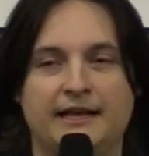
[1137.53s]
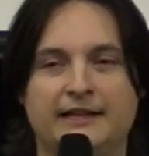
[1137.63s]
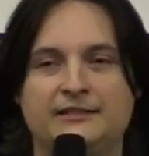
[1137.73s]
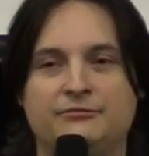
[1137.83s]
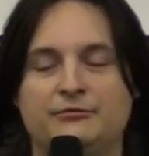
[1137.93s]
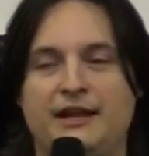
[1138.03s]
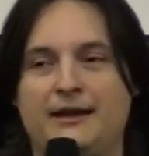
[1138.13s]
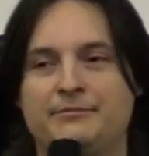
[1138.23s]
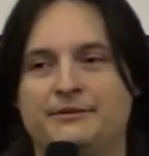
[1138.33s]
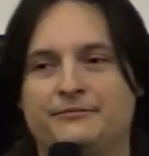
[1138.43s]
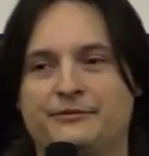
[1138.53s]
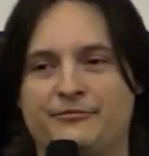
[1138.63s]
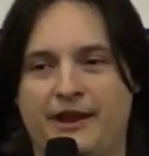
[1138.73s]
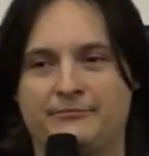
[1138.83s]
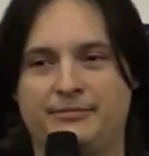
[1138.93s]
And that's what would happen if we
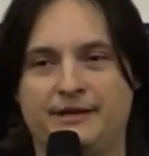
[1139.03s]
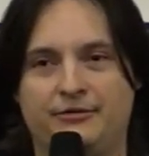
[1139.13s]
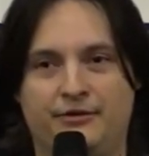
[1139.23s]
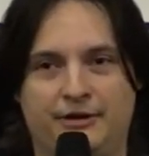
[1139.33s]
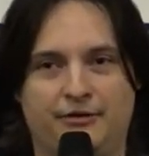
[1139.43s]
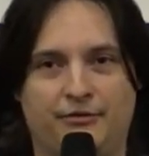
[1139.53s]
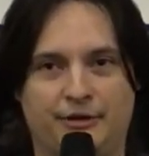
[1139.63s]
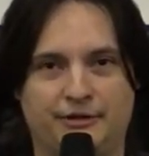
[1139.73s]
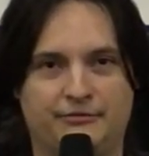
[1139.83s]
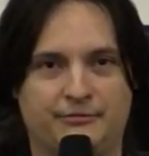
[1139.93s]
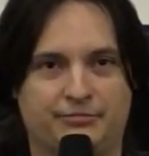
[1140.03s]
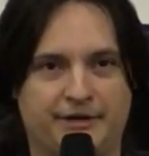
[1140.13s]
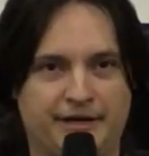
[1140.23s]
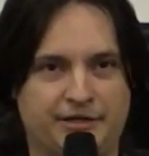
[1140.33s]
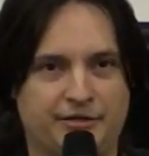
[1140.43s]
ran Bitcoin according to a
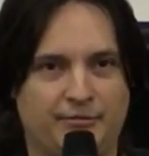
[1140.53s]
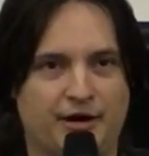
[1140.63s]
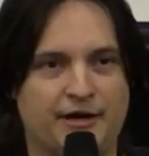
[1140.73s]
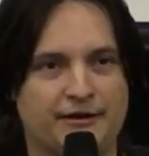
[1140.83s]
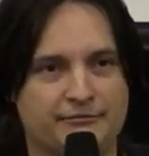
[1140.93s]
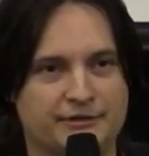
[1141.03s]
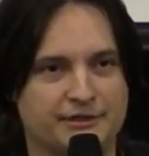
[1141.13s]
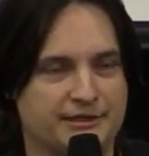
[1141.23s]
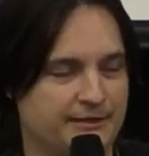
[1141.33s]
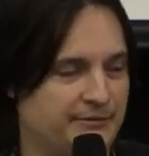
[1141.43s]
prediction market, which is